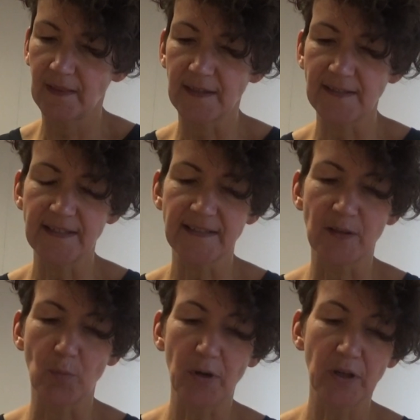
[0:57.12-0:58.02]
this is
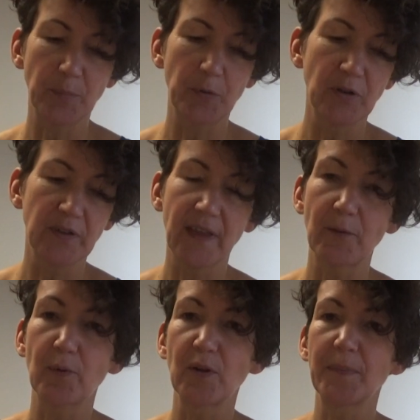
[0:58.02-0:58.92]
the workbook
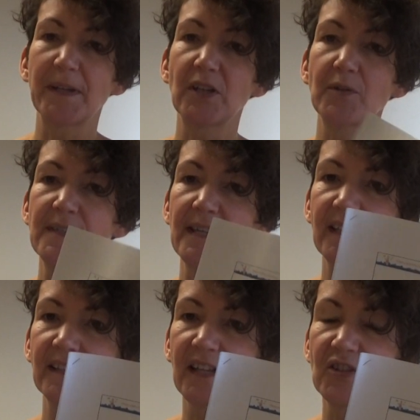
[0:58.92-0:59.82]
that we'll be
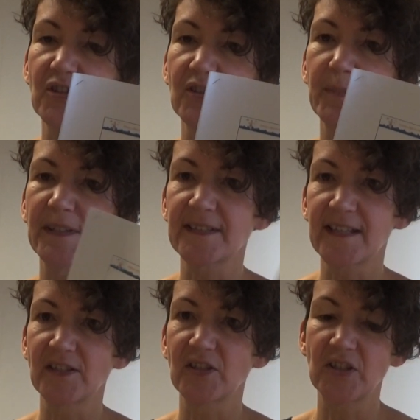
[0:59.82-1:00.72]
using that should have been
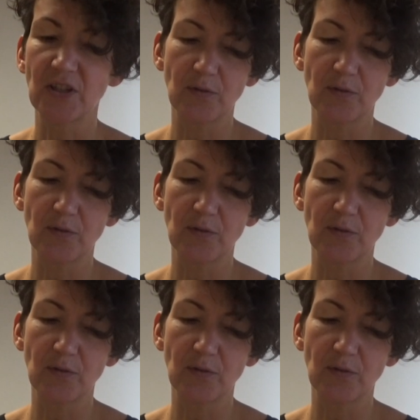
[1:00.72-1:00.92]
sent to you